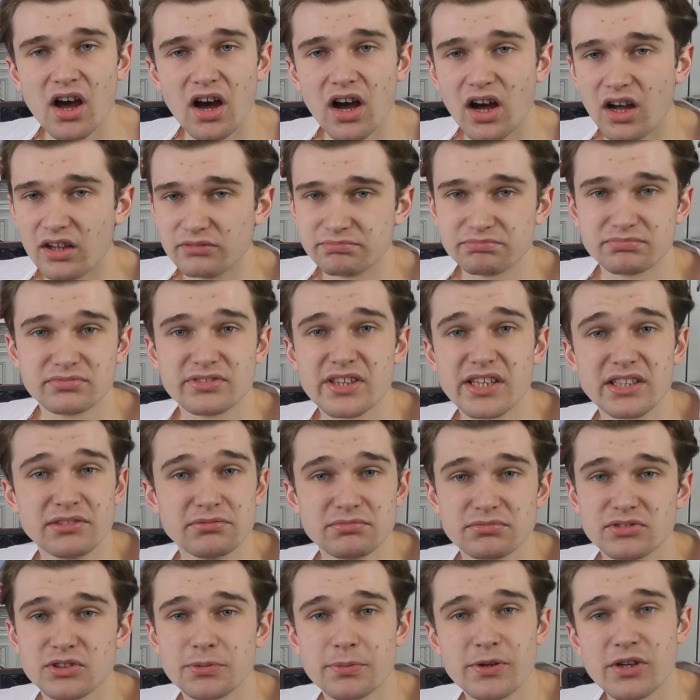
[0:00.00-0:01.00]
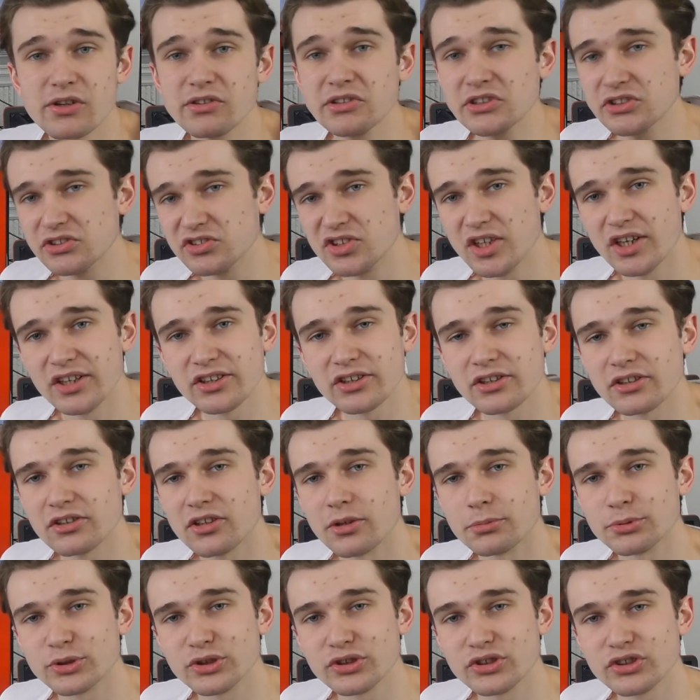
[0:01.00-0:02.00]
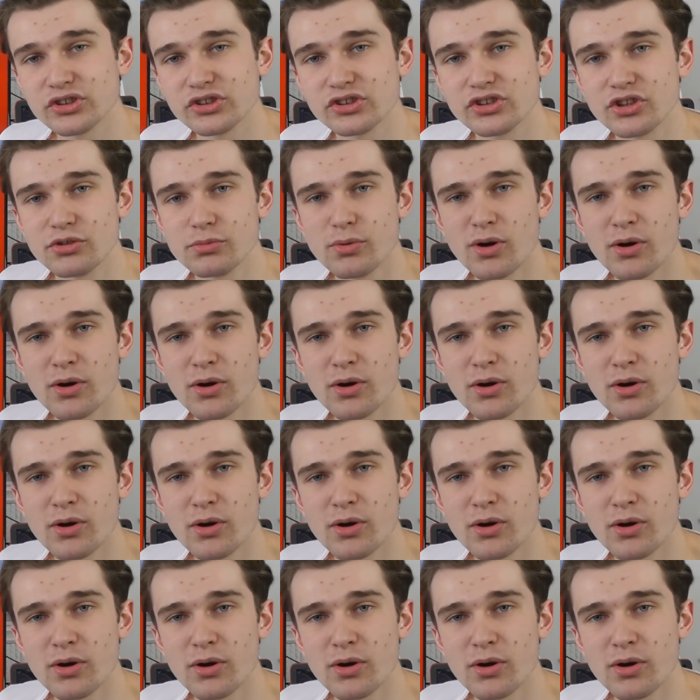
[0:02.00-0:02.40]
I think, to be honest, Jurgen Klopp should just do